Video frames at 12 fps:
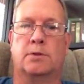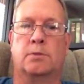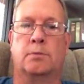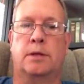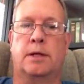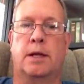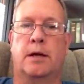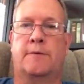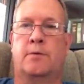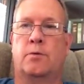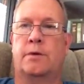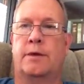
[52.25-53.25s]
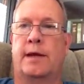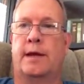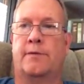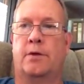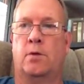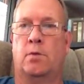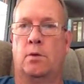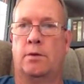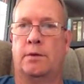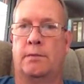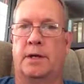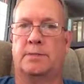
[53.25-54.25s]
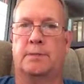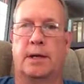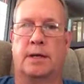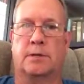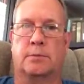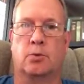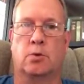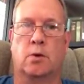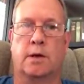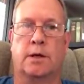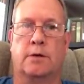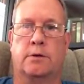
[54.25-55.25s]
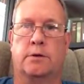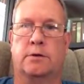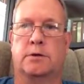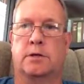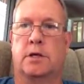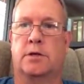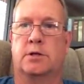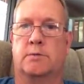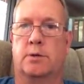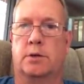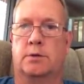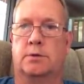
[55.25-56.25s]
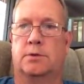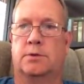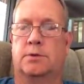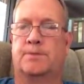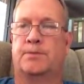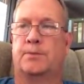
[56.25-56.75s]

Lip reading: So be careful with that if you want the best possible grade on your discussion posts.